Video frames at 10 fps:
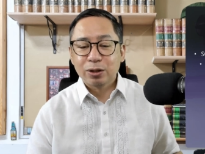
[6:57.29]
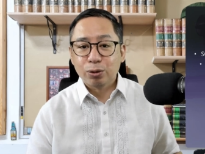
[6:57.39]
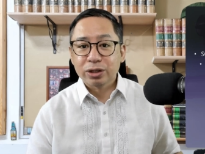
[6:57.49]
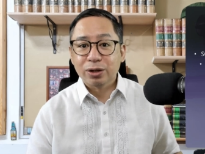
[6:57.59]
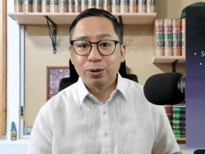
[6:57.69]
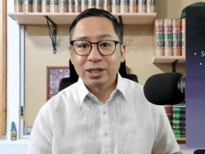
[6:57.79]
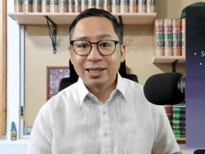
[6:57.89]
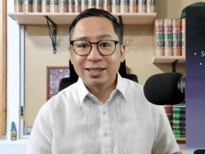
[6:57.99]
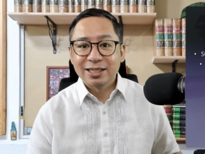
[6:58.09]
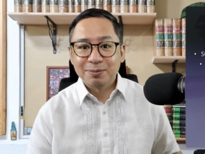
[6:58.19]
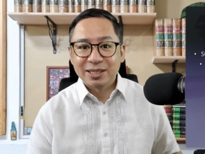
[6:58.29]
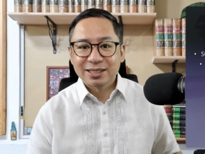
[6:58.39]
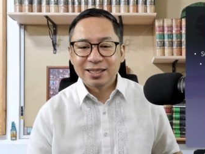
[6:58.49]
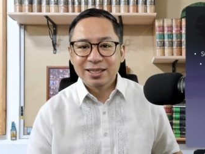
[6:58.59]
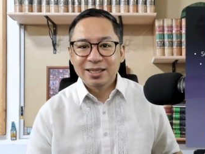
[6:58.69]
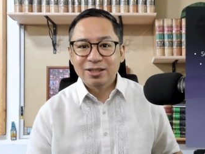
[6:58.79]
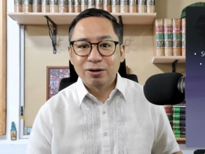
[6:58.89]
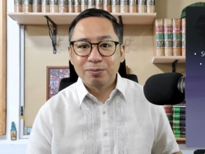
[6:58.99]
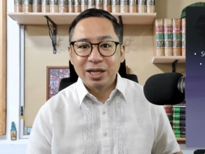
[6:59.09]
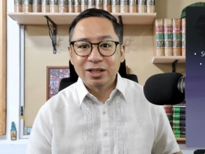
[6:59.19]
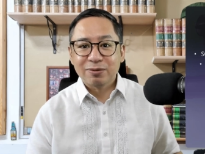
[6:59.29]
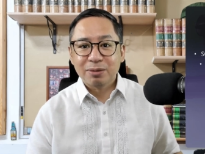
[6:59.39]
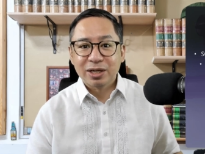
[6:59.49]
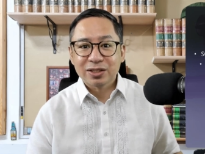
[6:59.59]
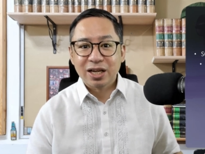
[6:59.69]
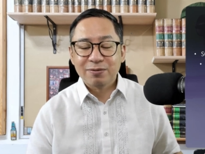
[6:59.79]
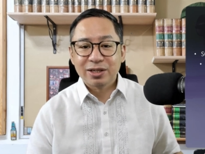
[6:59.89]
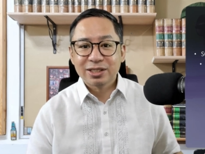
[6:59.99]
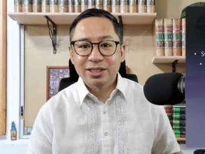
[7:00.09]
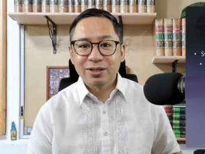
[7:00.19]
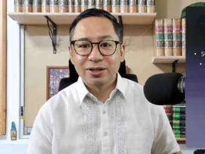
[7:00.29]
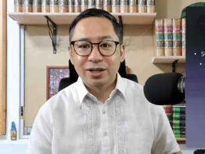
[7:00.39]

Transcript: The court accordingly dismissed the complaint of the bus drivers and